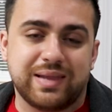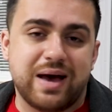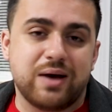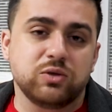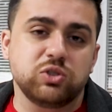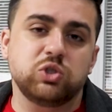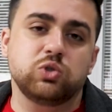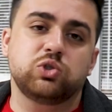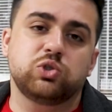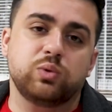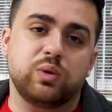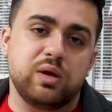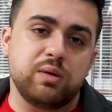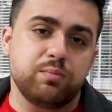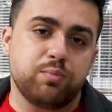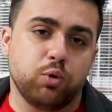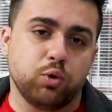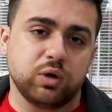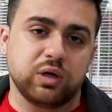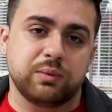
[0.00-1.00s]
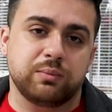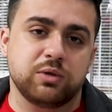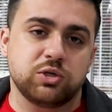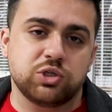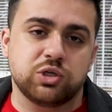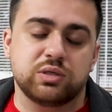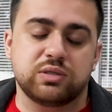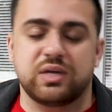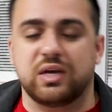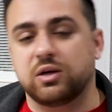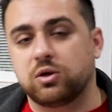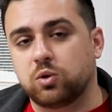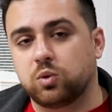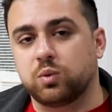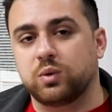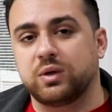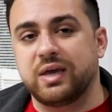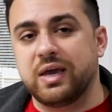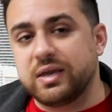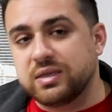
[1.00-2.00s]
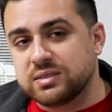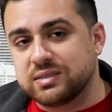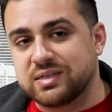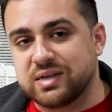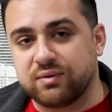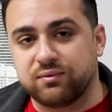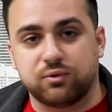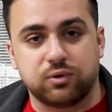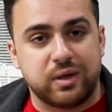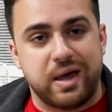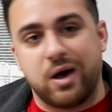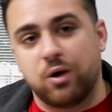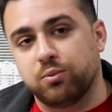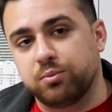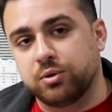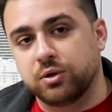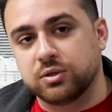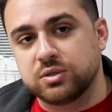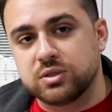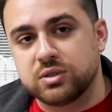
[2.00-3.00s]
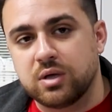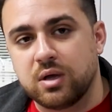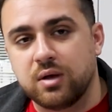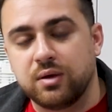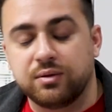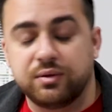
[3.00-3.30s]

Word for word: allows you to import images and create several outputs.